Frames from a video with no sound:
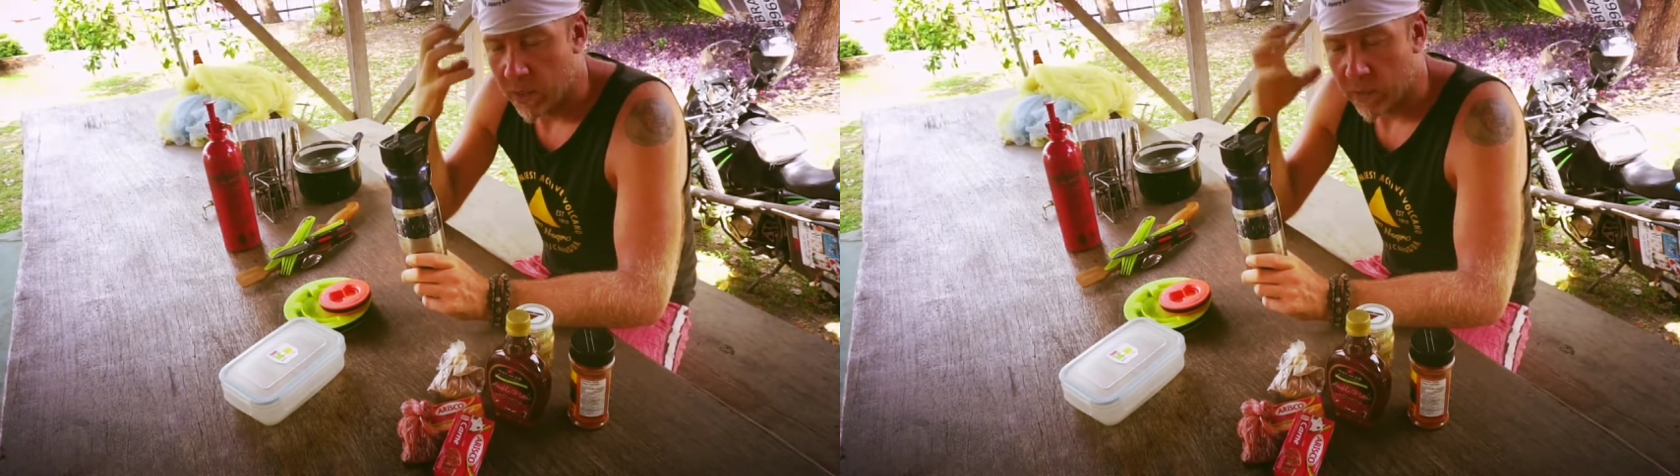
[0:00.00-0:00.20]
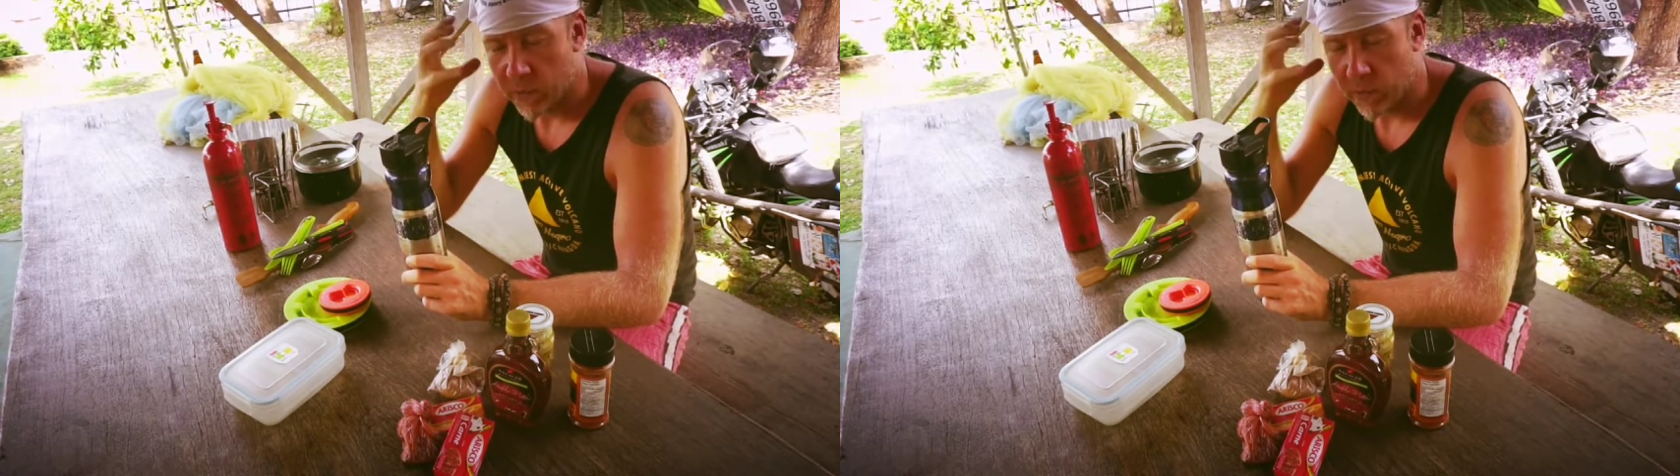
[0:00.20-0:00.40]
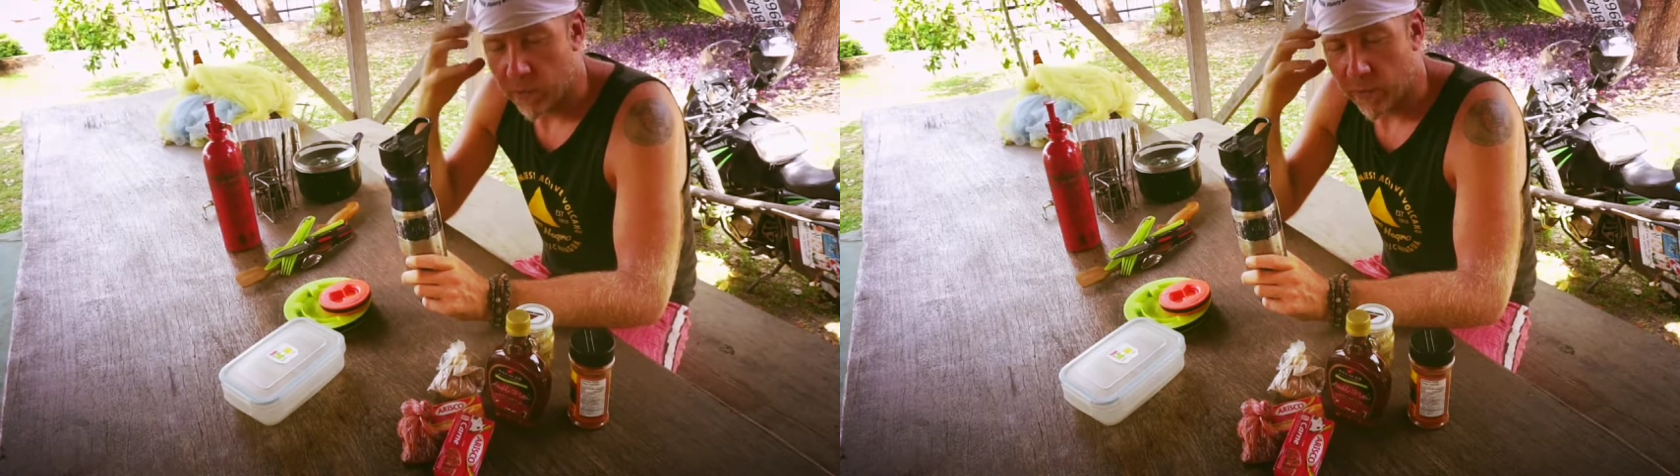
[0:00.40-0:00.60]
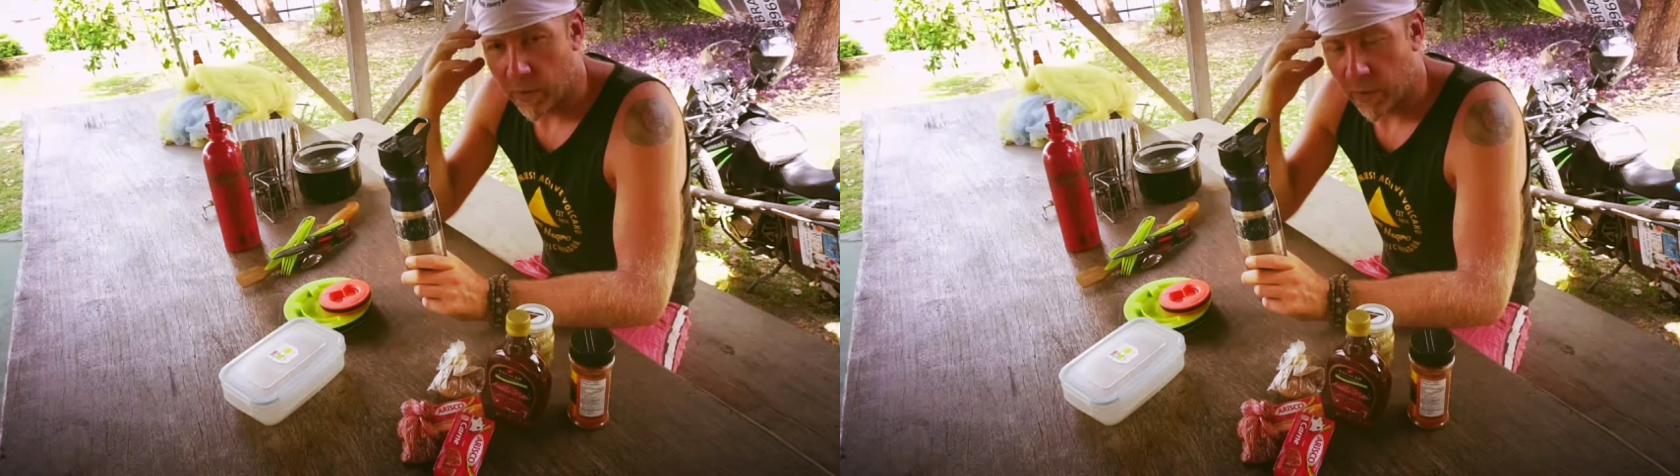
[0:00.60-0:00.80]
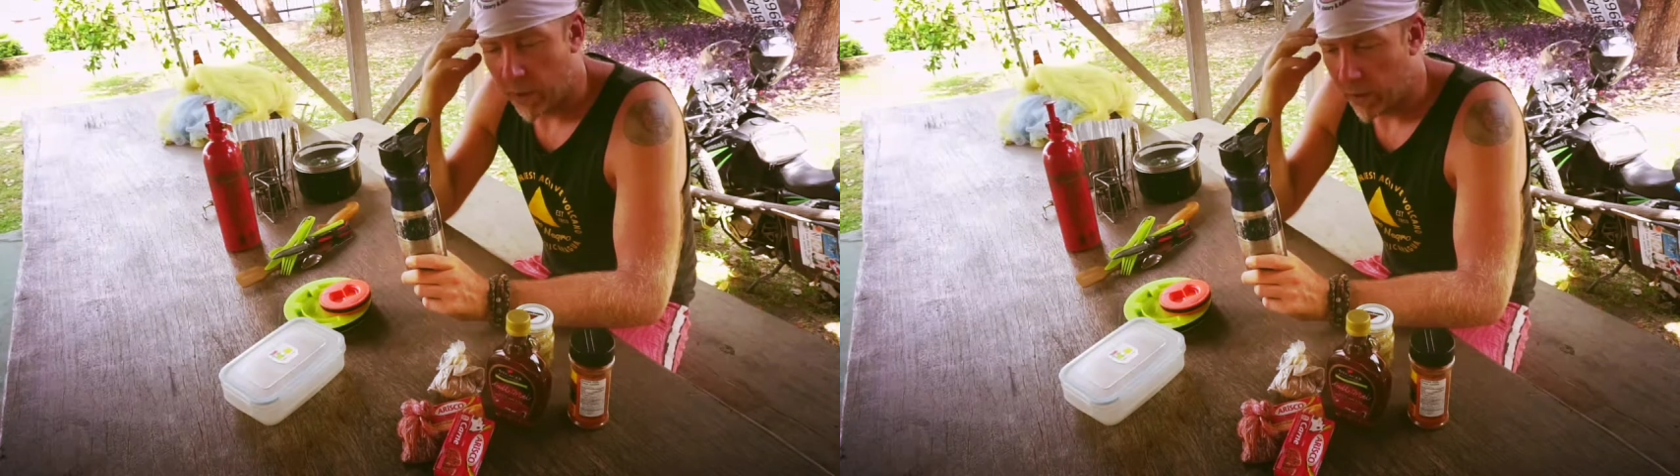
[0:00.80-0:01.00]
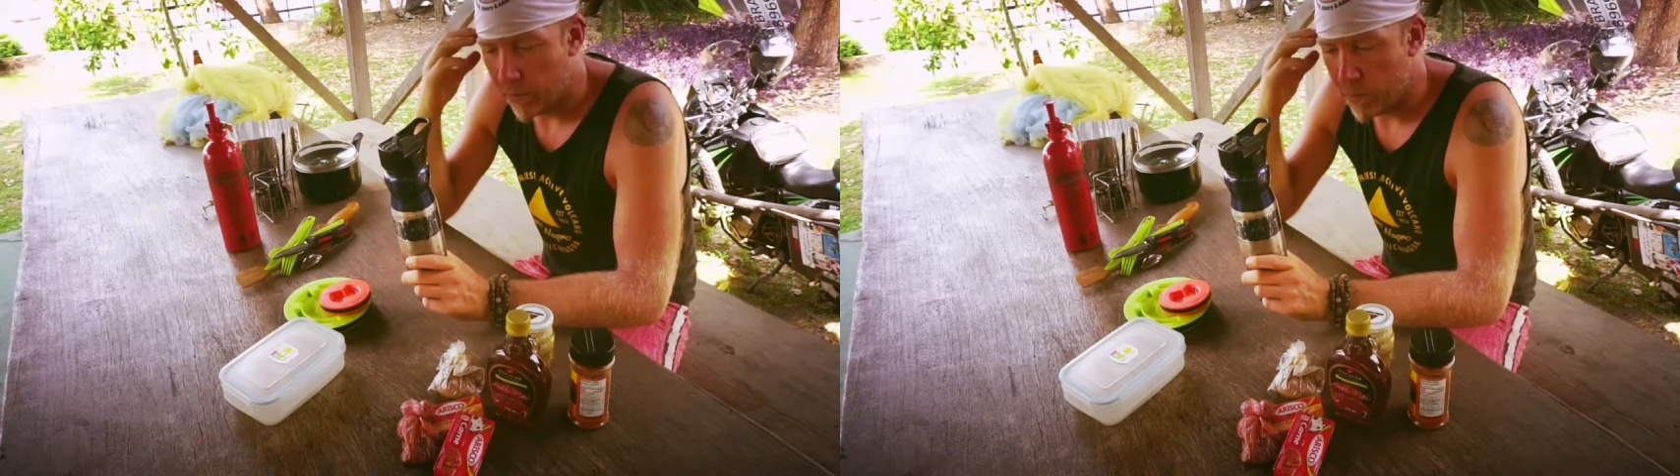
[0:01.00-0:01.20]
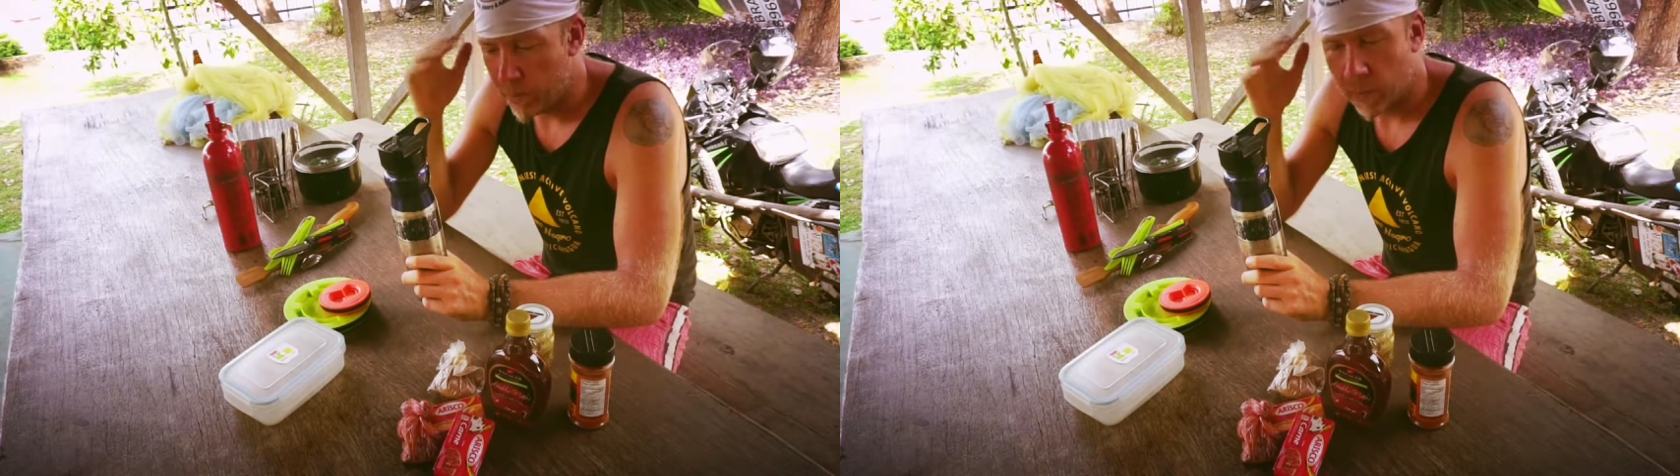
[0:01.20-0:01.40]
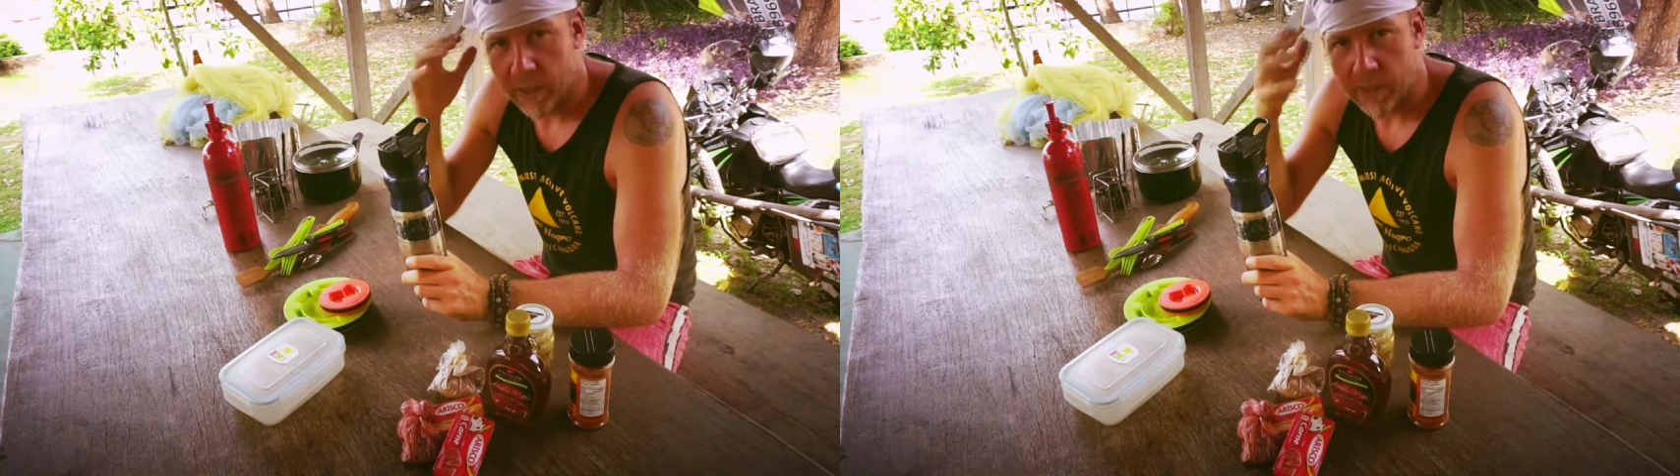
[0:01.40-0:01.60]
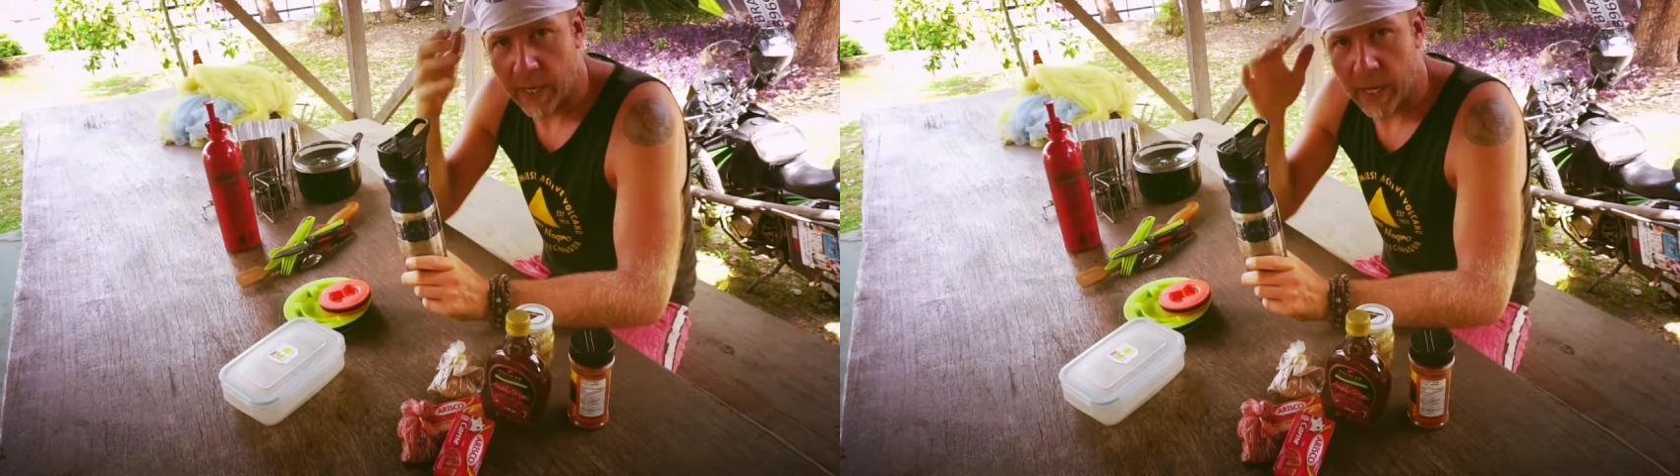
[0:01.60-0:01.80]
To sort of minimize the